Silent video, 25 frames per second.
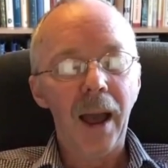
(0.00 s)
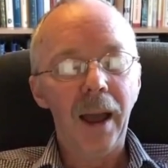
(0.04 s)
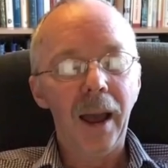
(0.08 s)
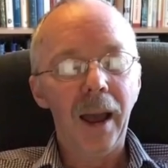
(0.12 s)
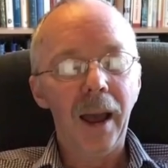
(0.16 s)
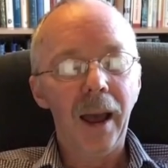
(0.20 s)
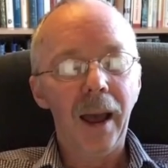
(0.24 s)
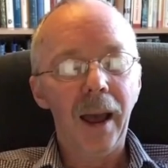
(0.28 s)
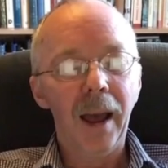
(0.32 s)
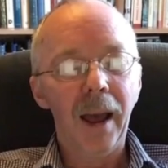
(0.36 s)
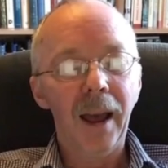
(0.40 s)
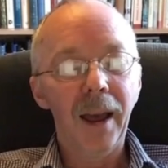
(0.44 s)

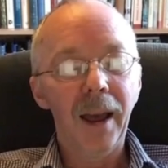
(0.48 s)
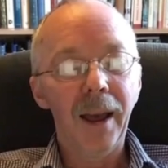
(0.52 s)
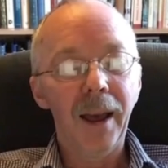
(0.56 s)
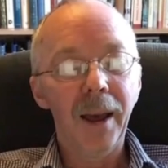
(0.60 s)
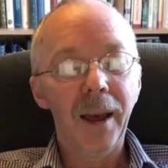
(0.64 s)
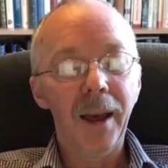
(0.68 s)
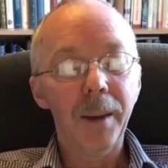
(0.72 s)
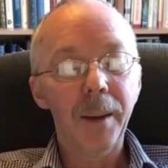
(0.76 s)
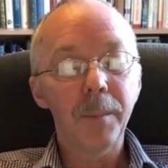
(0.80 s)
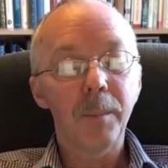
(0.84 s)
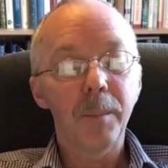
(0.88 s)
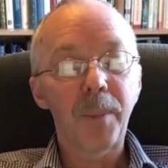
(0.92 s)

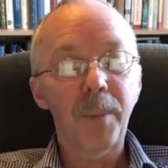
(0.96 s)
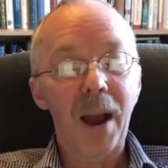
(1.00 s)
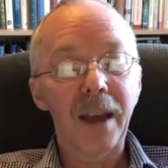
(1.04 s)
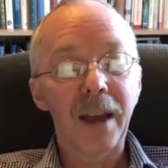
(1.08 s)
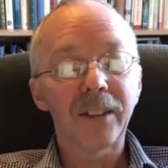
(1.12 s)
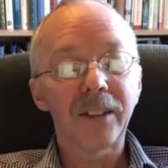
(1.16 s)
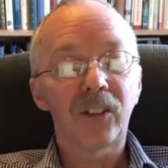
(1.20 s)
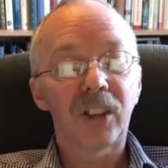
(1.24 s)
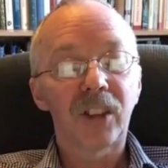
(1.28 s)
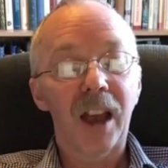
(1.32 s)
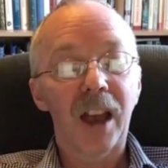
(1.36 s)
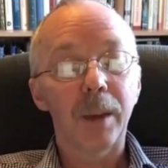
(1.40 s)
by
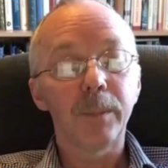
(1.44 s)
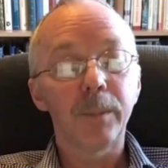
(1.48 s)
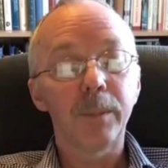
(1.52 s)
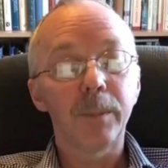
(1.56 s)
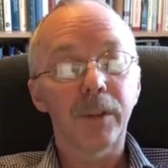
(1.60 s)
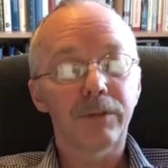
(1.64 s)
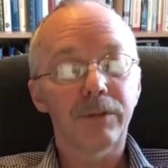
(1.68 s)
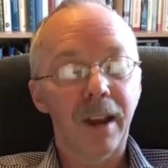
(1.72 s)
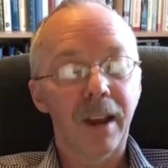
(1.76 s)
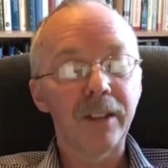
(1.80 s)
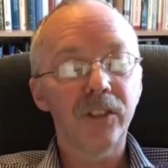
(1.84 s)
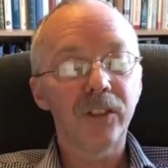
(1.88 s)
the time the
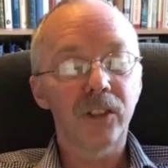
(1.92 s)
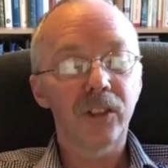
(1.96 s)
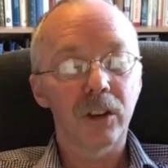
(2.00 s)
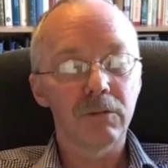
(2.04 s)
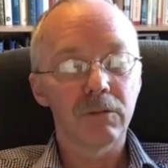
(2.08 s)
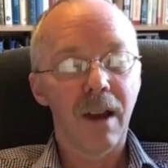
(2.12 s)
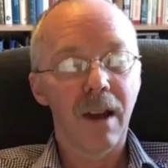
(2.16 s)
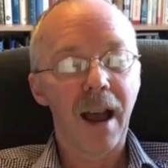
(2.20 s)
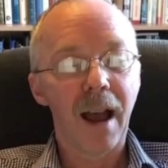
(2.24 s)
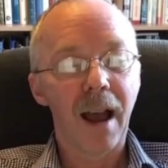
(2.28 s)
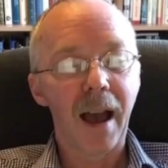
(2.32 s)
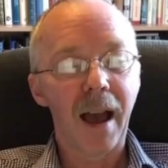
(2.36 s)
French
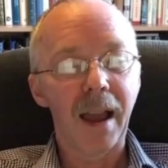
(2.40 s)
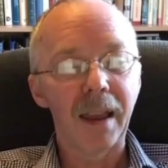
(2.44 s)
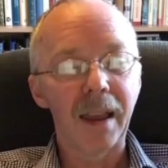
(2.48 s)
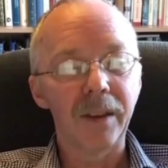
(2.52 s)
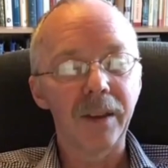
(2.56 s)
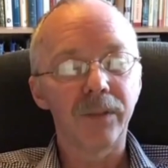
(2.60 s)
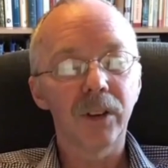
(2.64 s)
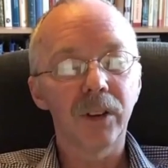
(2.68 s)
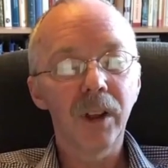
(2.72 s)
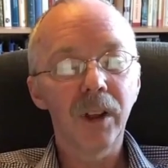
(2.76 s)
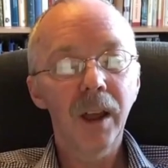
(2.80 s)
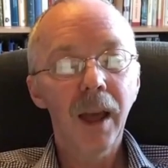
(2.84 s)

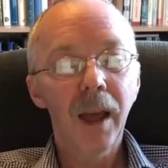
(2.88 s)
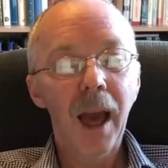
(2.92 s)
arrived